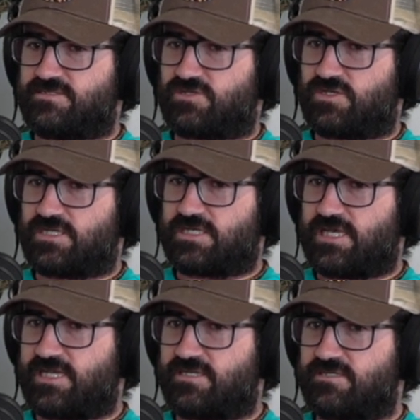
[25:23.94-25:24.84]
going to
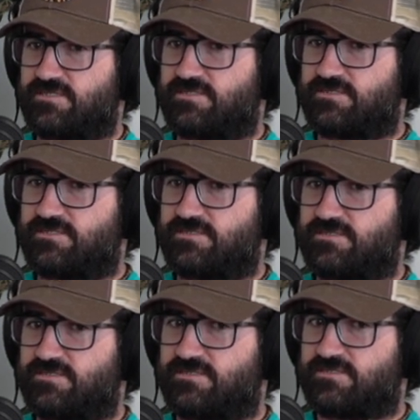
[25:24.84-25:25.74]
get
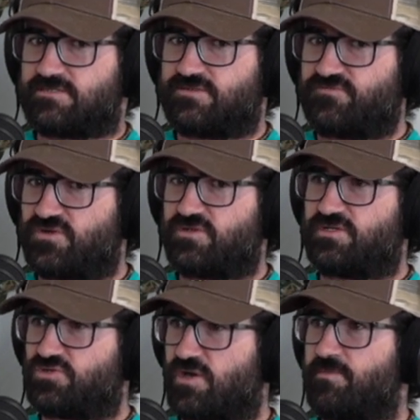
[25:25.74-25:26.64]
severely
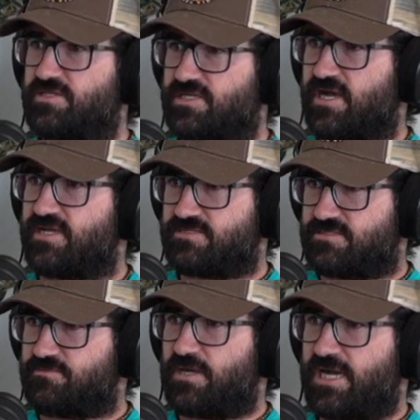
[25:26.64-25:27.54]

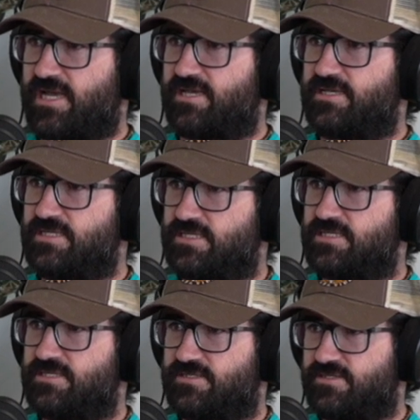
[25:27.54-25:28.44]
traumatized by
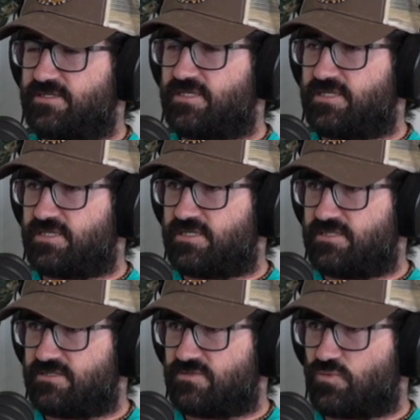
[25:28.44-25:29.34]
the
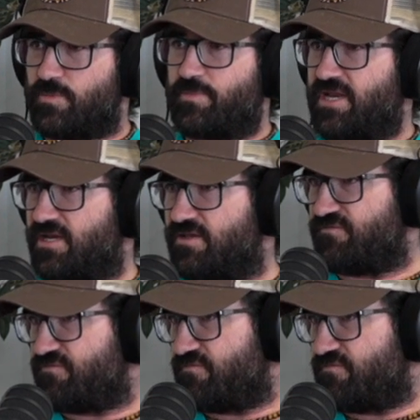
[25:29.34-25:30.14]
repetitive